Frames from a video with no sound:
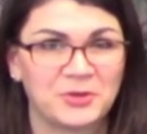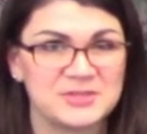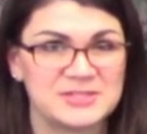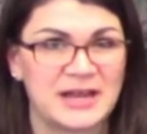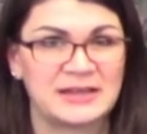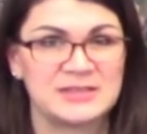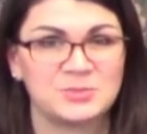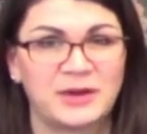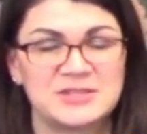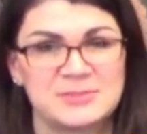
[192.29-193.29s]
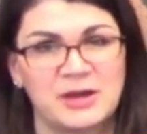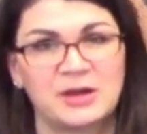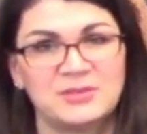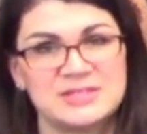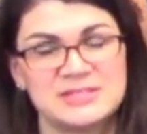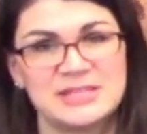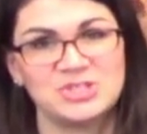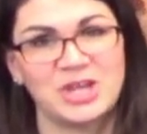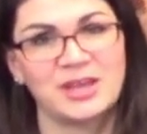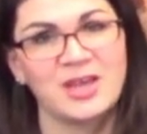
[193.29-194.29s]
Studies where Tamara was
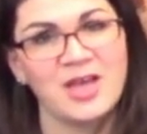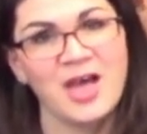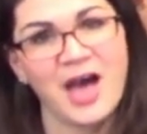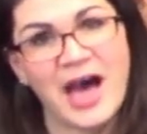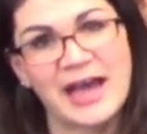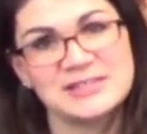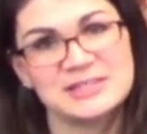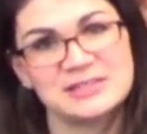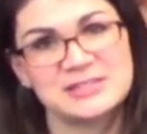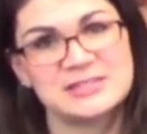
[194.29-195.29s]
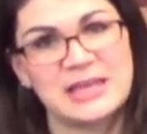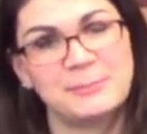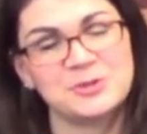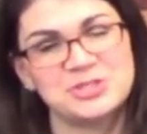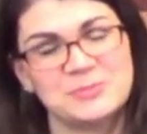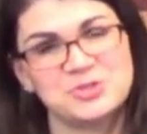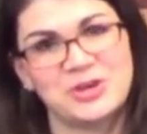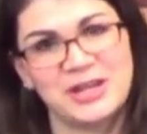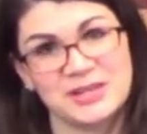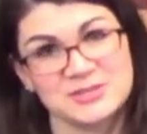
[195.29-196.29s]
teaching, I did the Discipleship
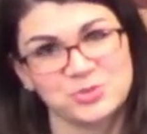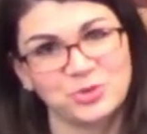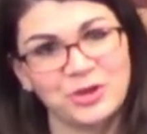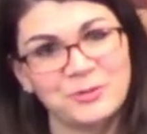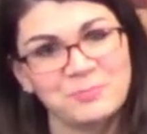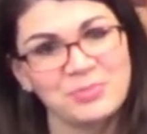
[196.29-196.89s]
Training School.